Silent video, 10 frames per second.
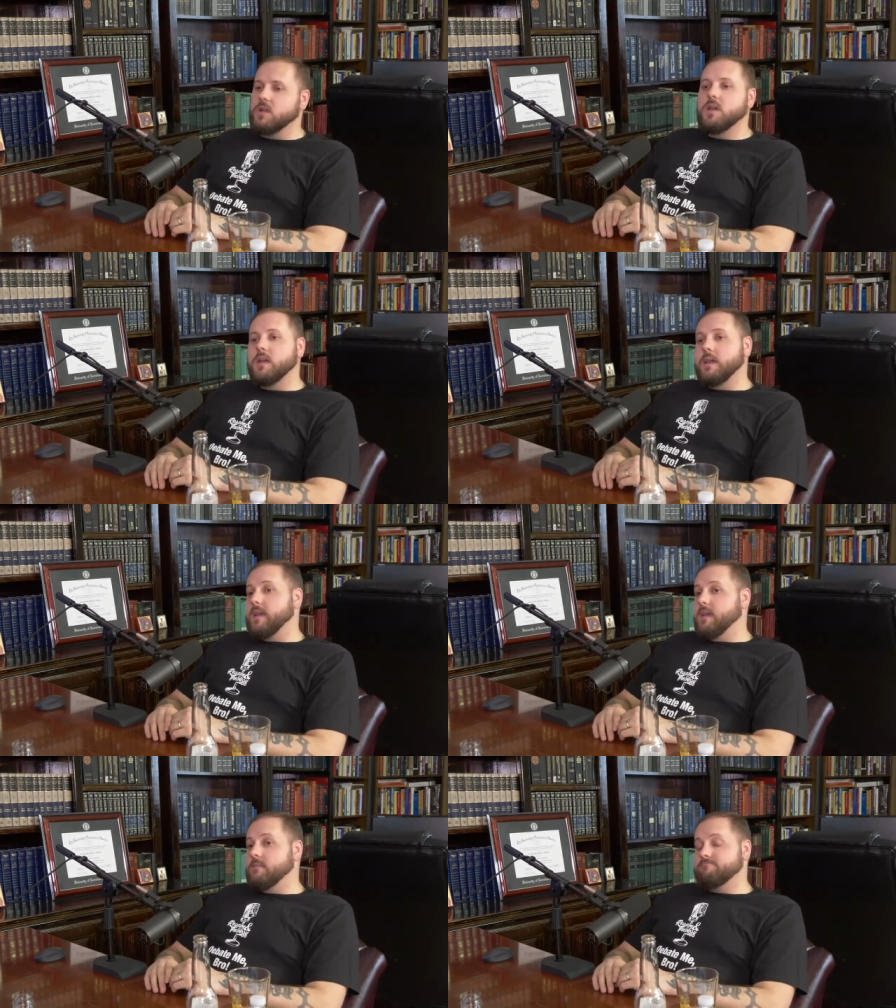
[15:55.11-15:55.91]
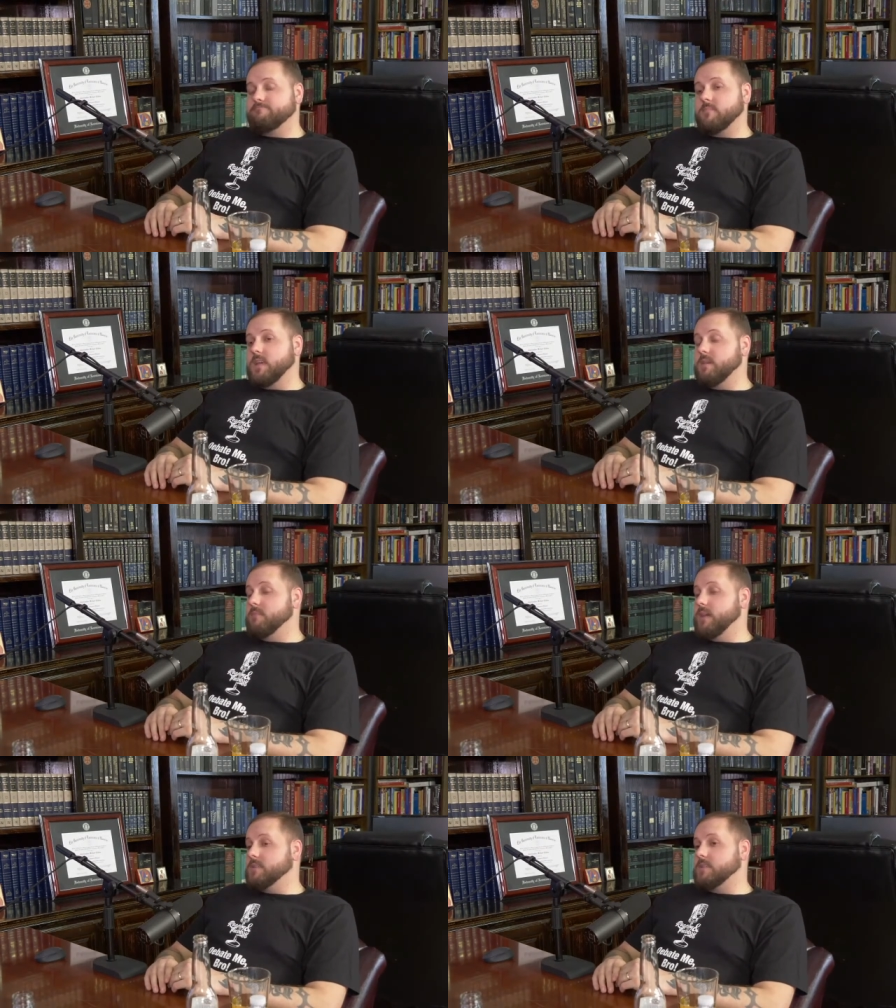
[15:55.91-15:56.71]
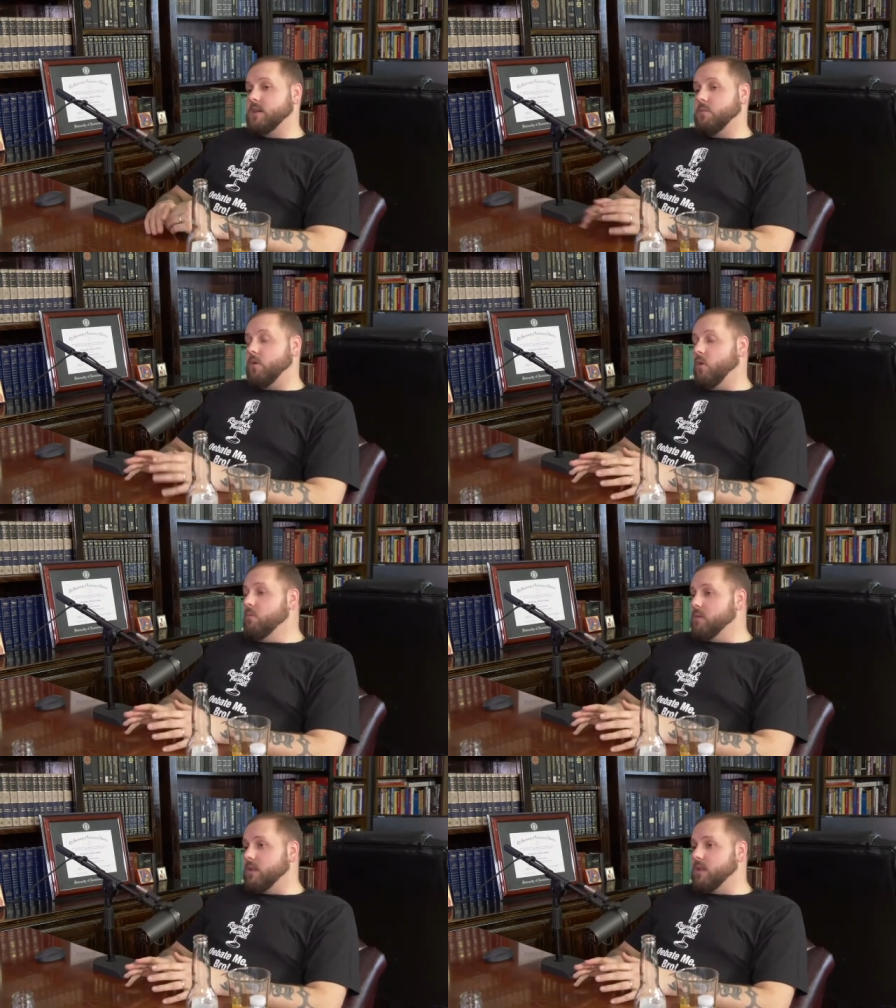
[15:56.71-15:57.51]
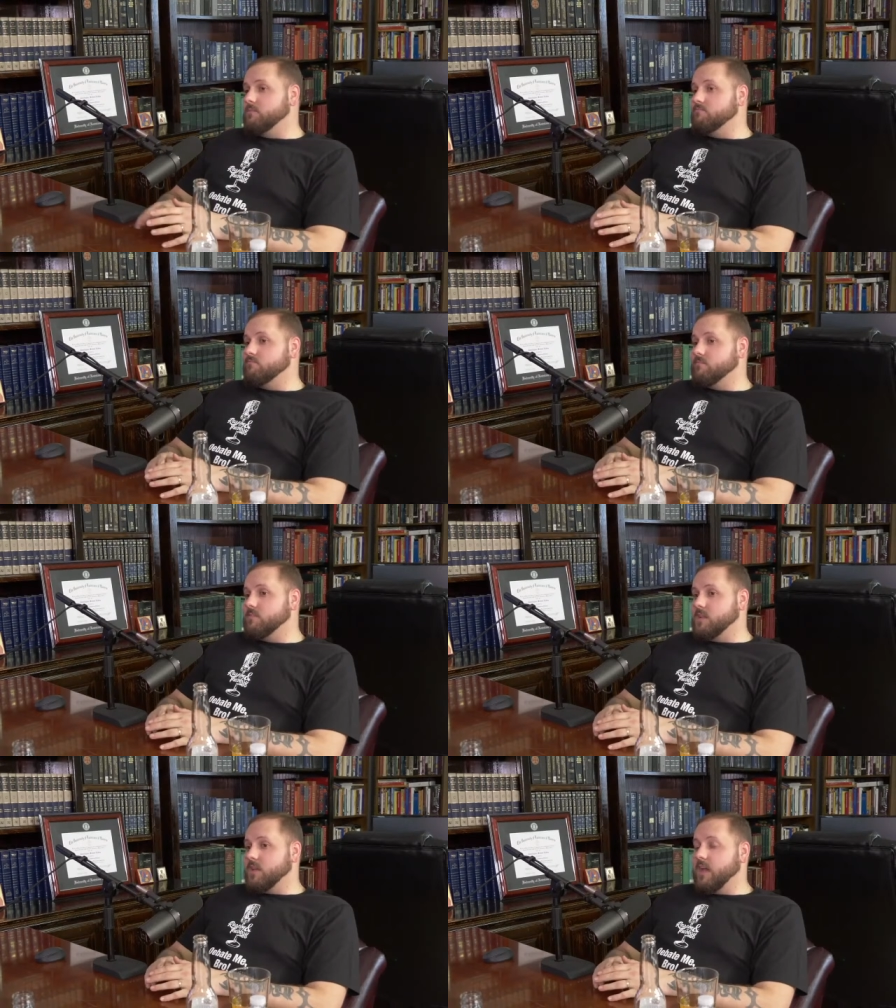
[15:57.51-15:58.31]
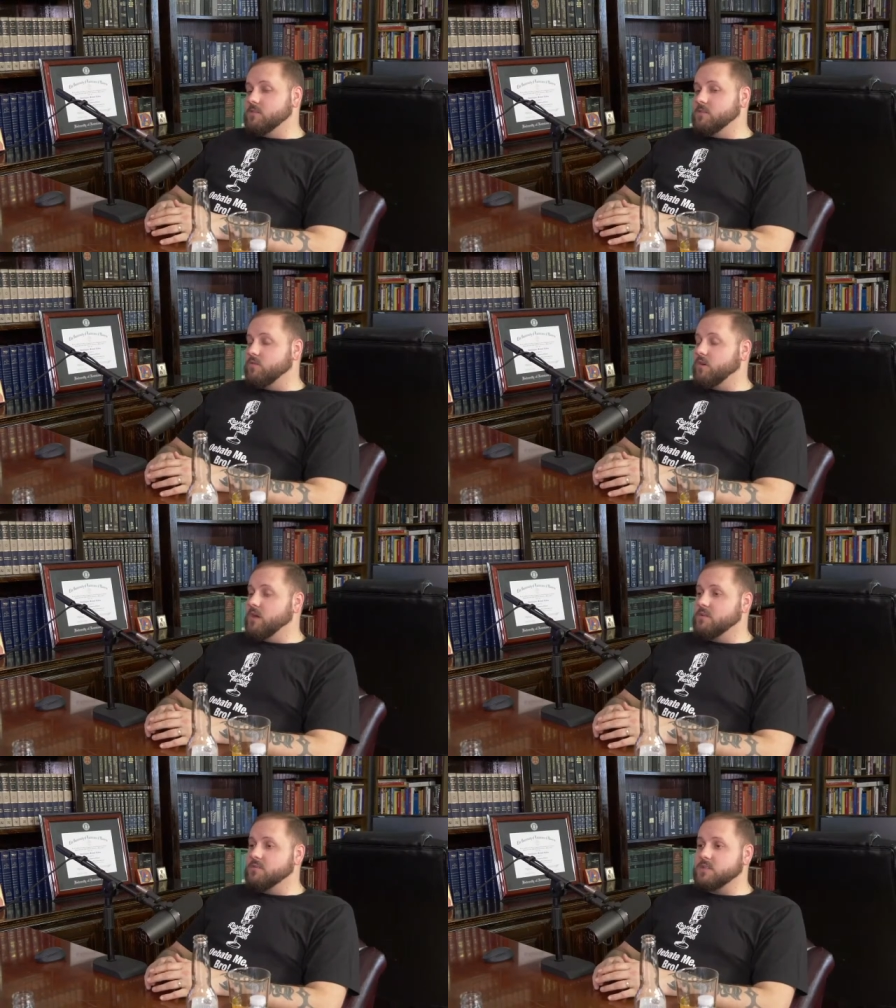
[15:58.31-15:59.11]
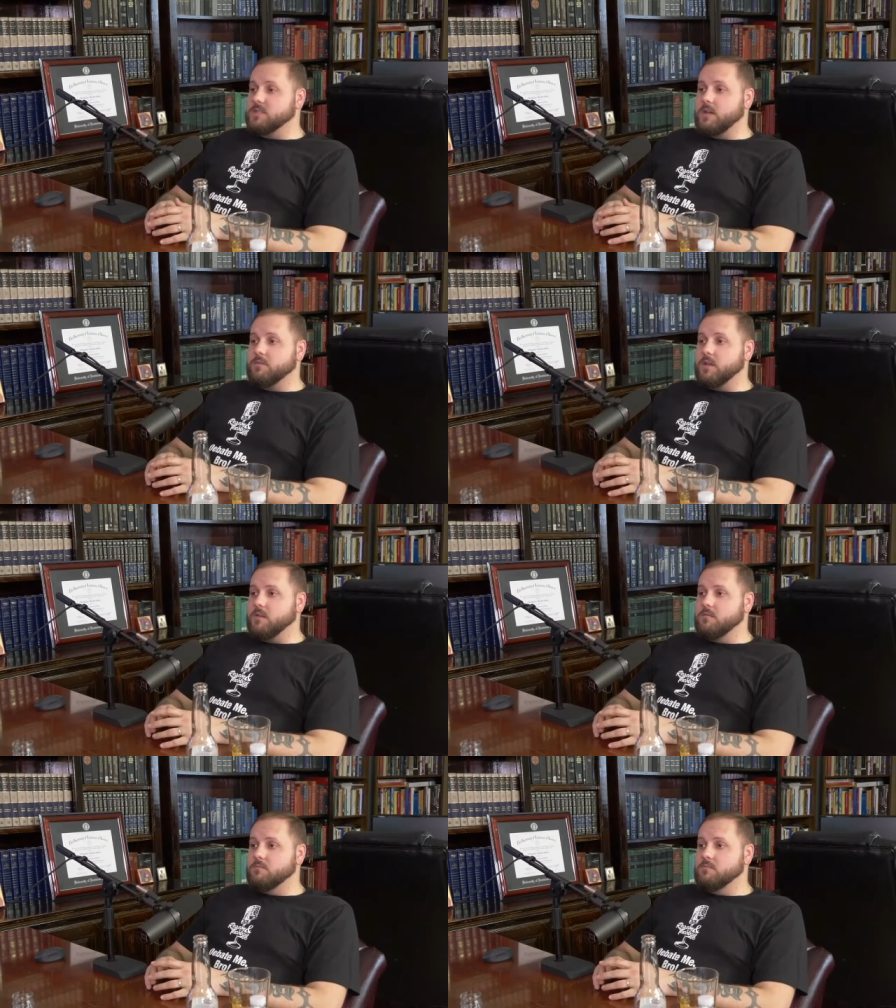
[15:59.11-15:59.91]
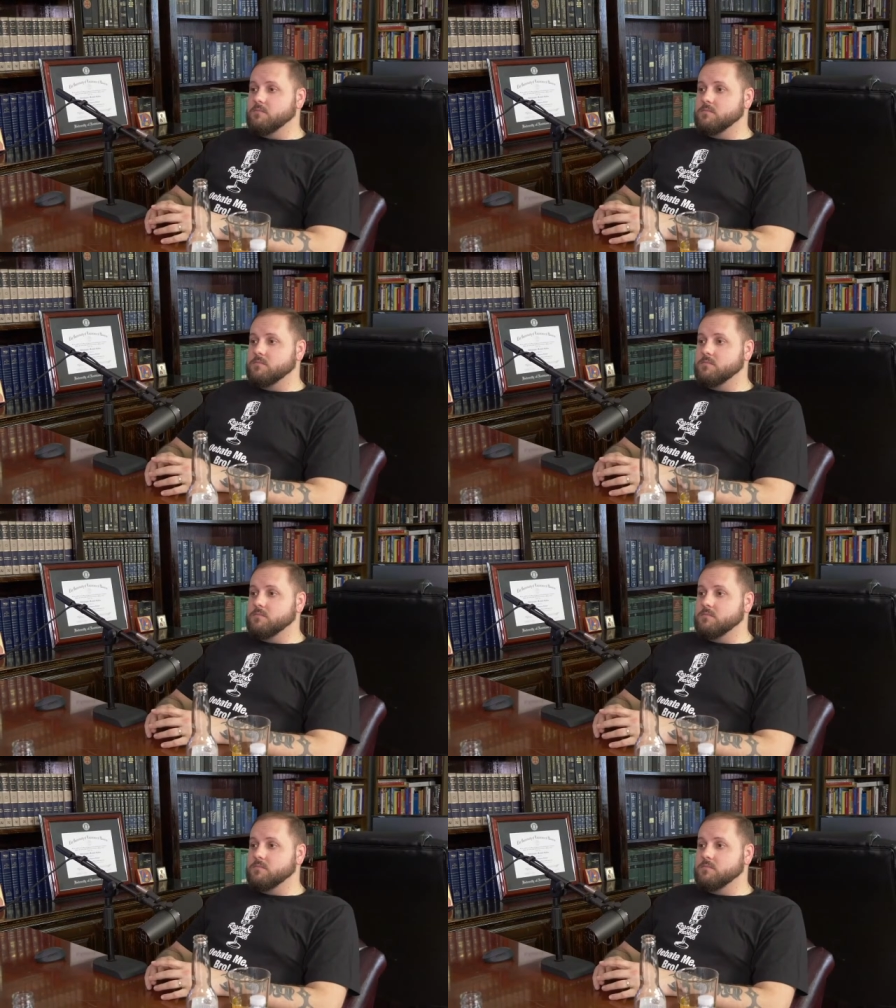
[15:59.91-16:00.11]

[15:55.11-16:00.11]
Yeah, no doubt. He makes them openly, and the Council Fathers accept it. Yeah,